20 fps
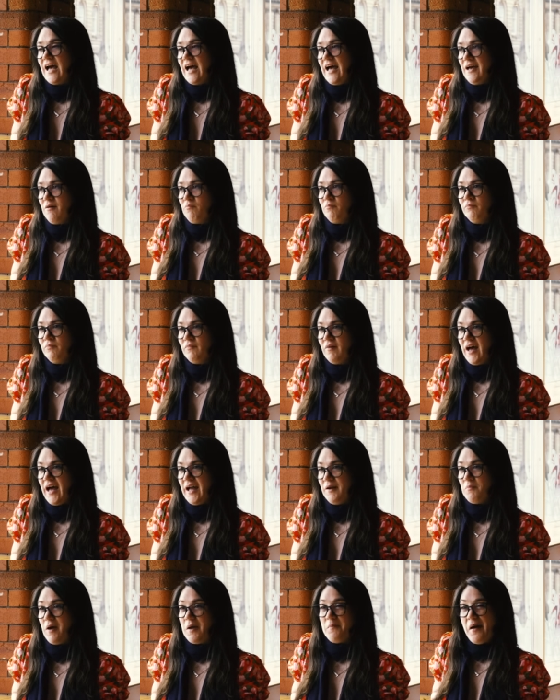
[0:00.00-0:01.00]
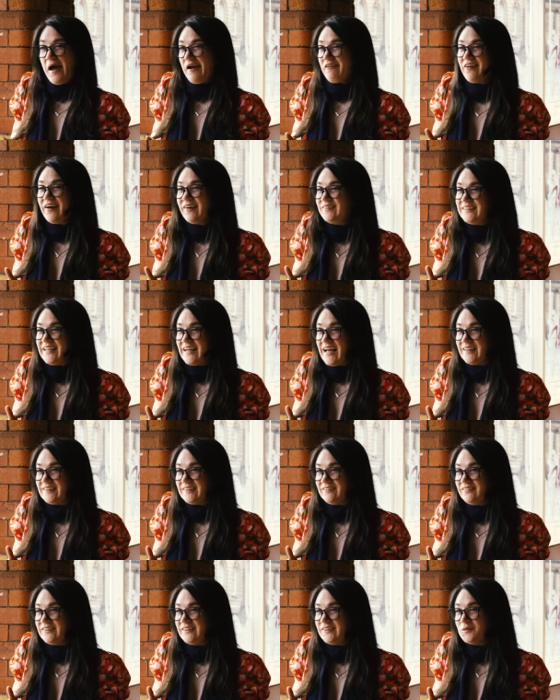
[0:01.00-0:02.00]
Um, and my background in
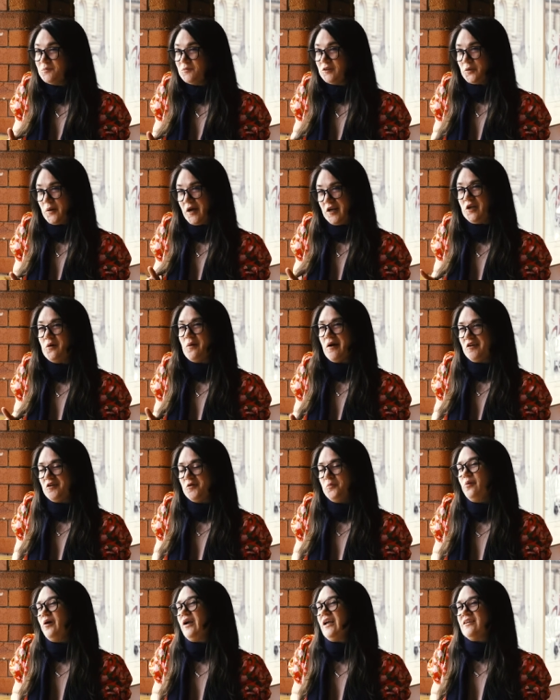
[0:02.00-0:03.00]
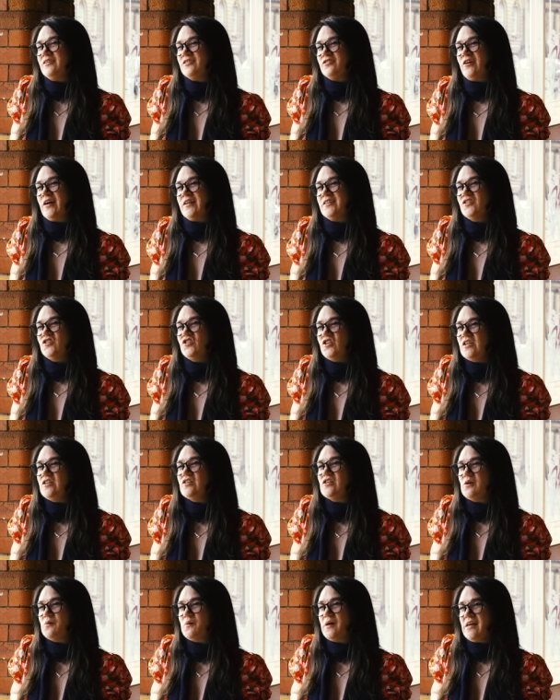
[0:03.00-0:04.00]
activism, so I knew I could bring strategy
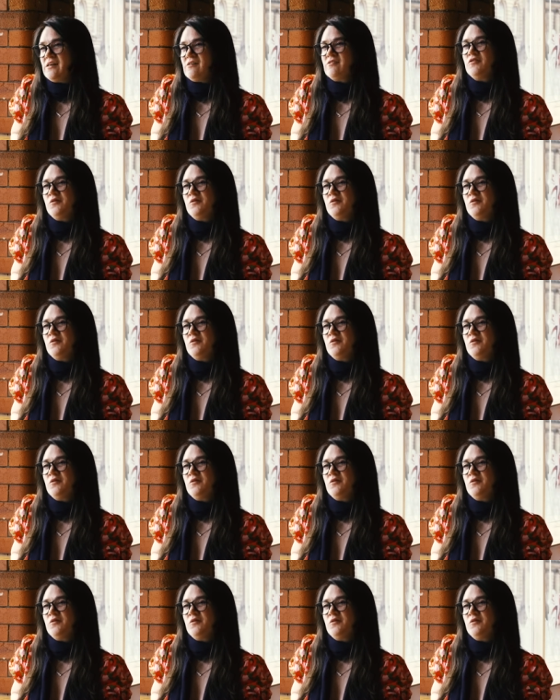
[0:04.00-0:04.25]
to it,